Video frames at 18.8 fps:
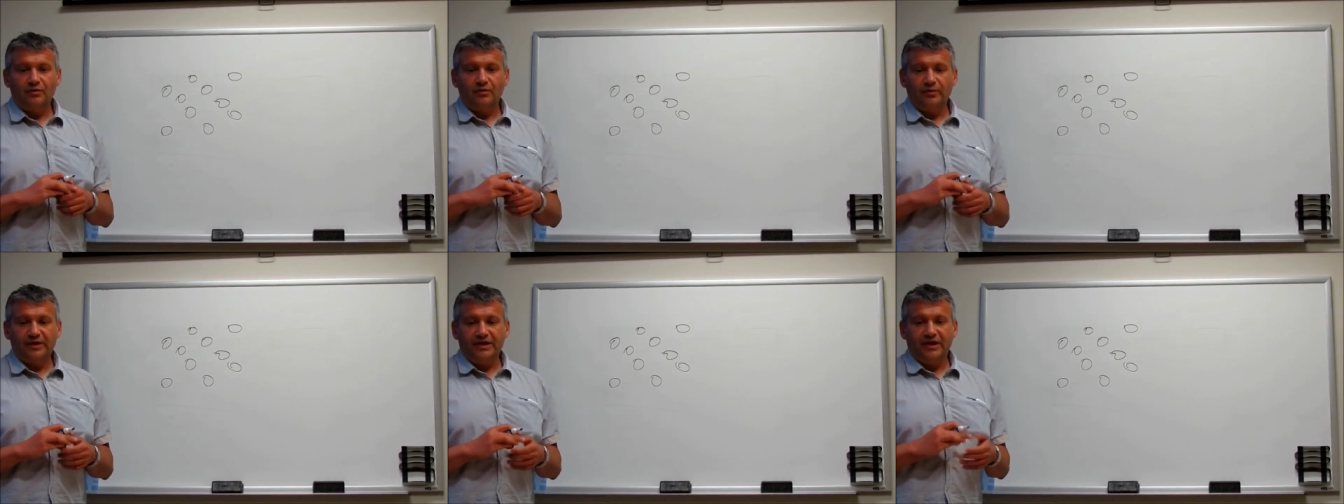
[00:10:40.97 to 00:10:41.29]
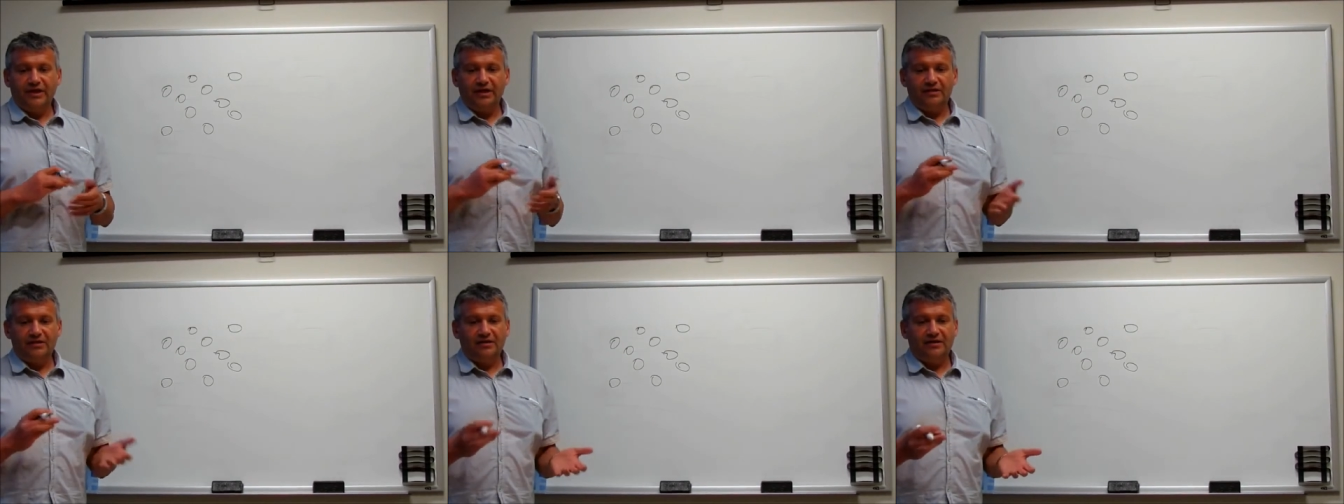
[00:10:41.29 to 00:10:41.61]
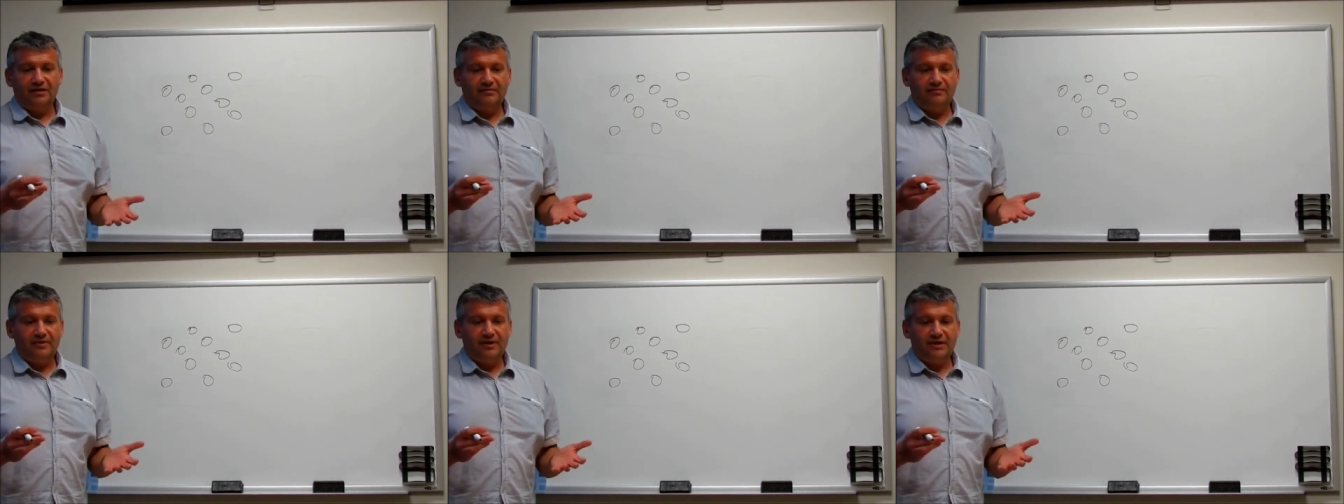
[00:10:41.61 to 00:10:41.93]
We add
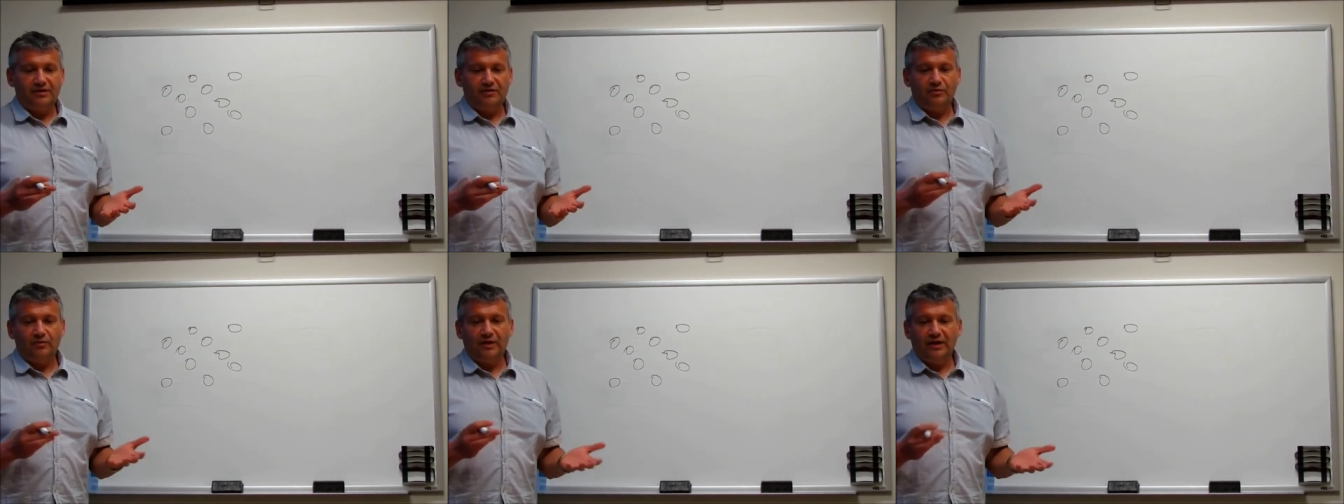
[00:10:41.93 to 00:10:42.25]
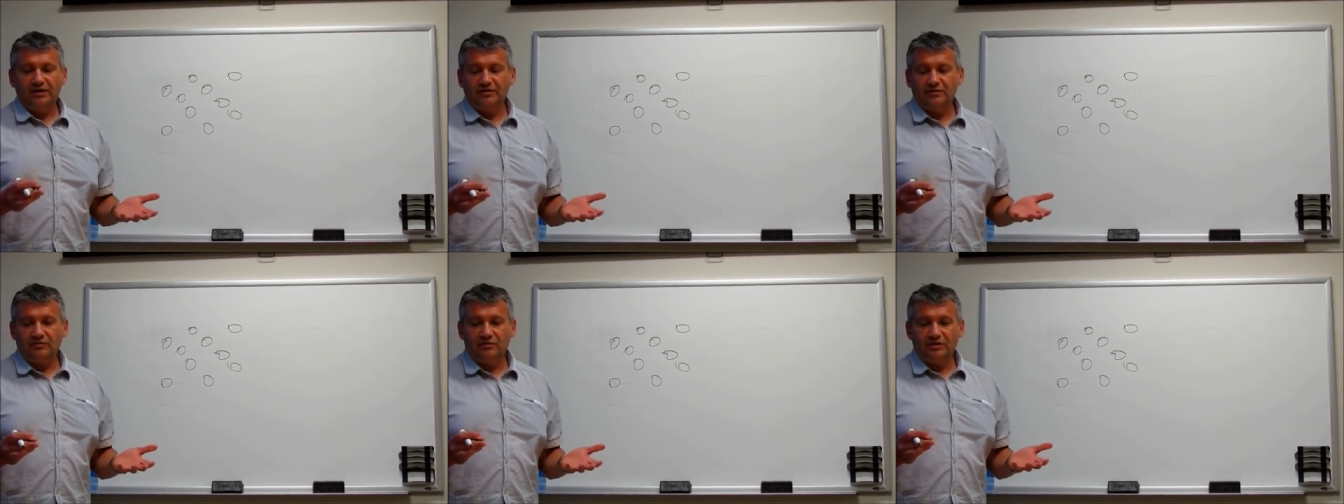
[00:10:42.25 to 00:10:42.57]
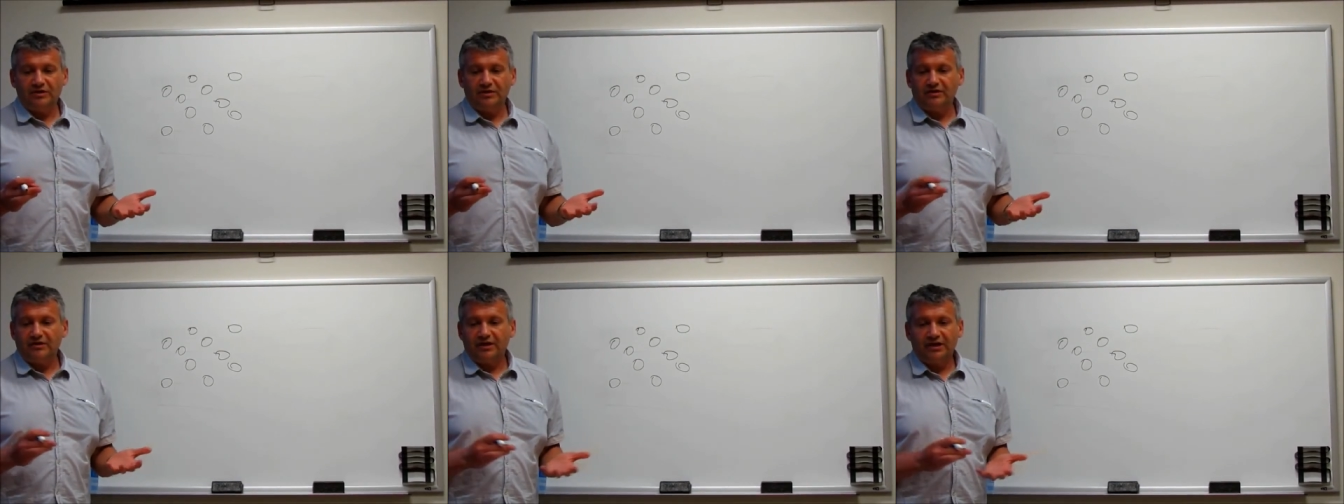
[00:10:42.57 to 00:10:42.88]
them in one
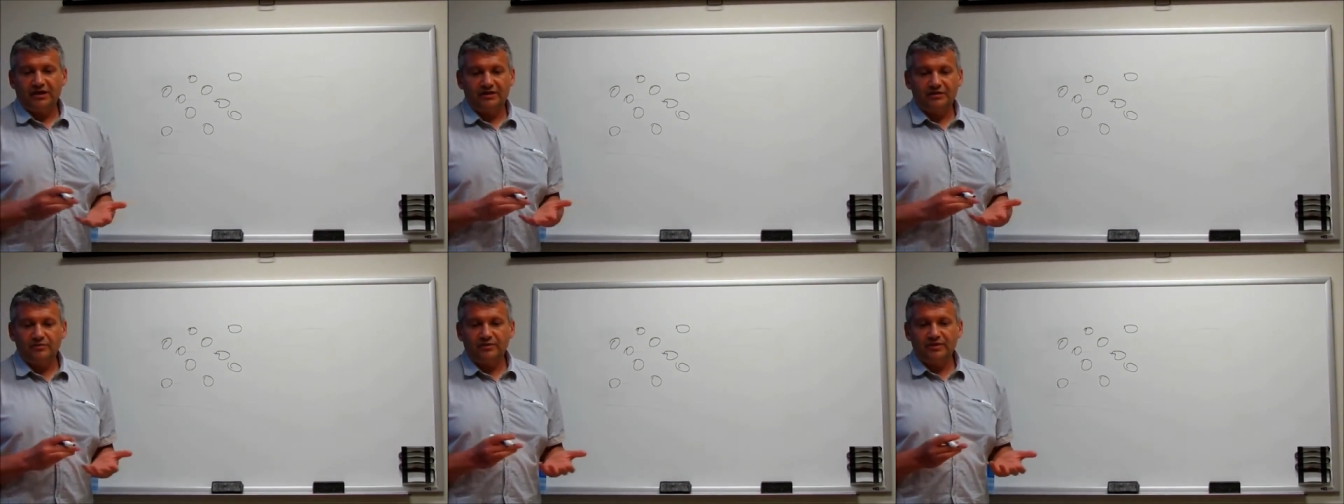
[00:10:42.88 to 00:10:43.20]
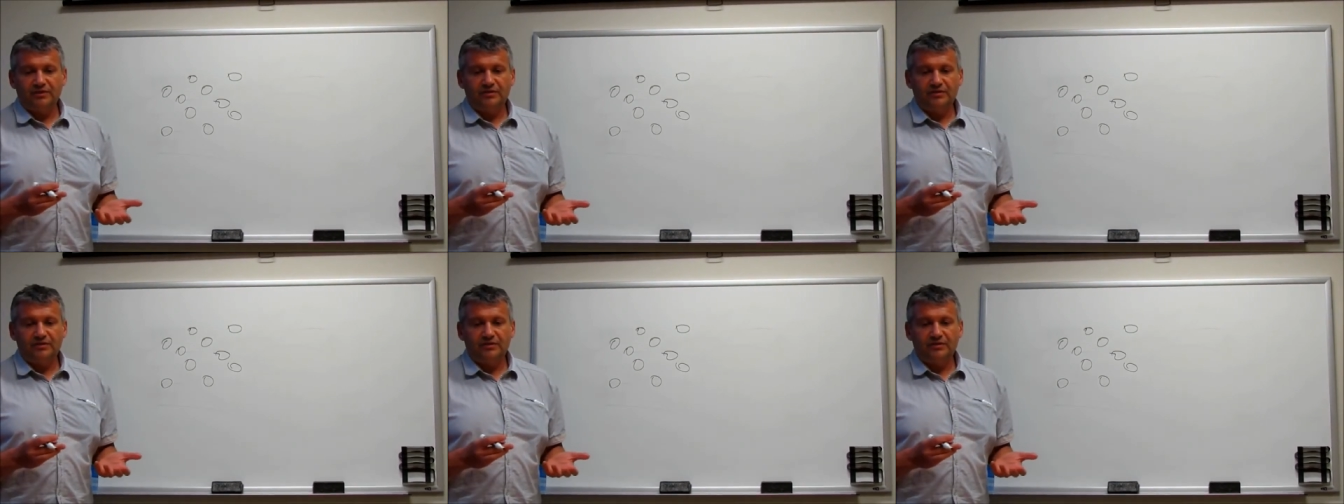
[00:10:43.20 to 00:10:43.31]
order, and